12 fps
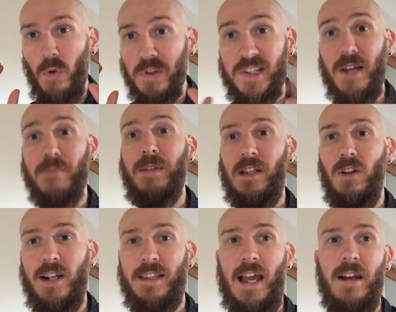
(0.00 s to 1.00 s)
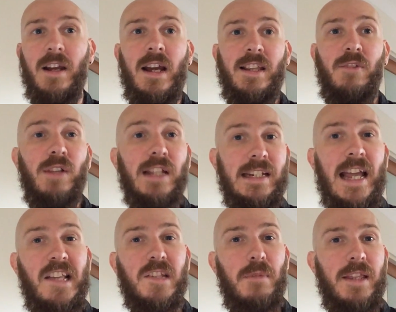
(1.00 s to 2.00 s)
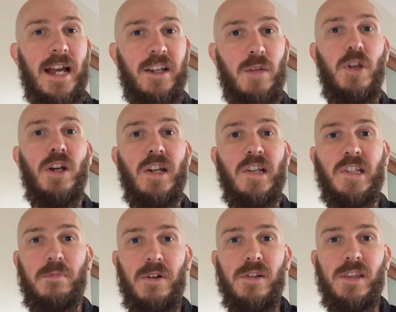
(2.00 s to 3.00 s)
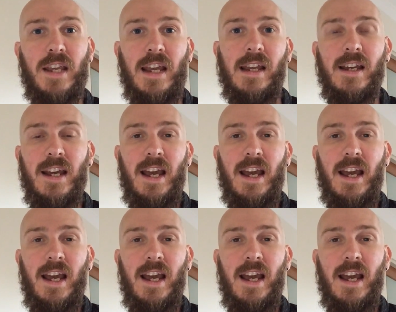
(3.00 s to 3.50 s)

something like that. There really needs to be that community spirit there.